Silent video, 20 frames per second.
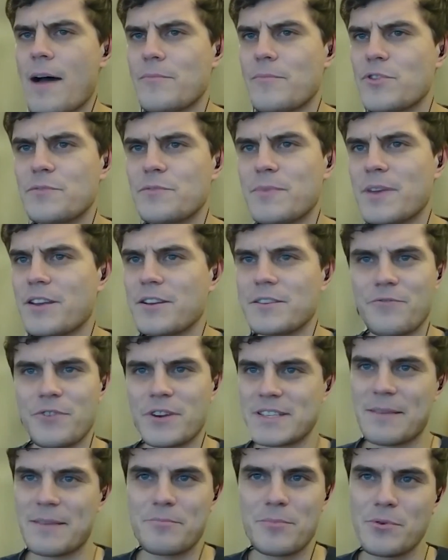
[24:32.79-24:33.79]
Just because, for
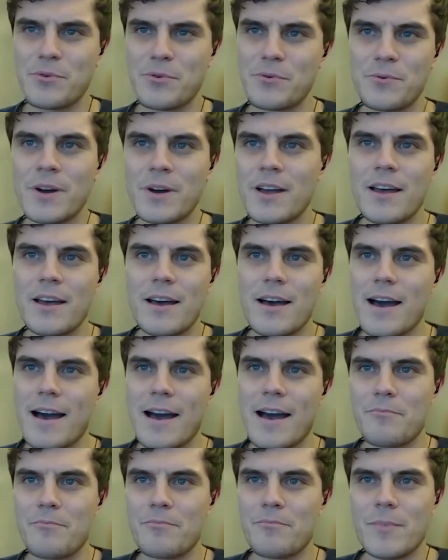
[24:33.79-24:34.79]
example,
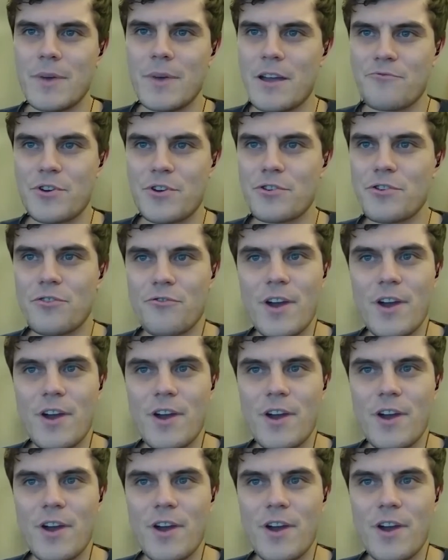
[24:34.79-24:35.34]
enriched